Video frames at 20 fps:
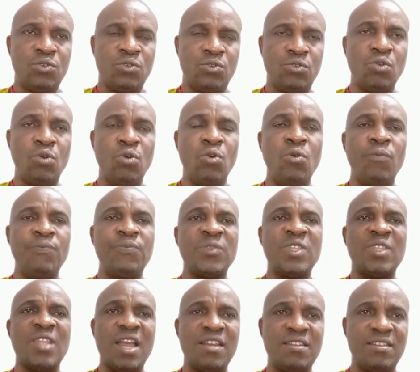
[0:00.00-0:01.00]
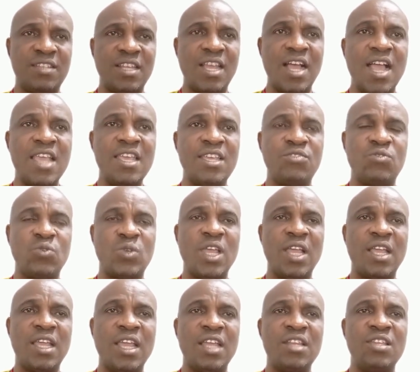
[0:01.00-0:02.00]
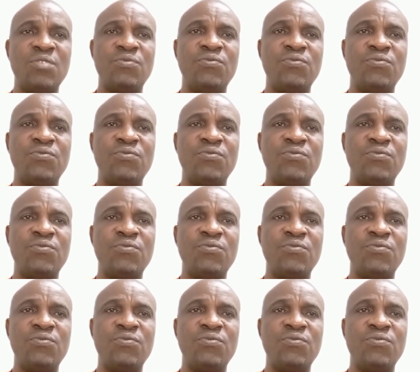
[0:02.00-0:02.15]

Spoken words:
So that is the highest you can get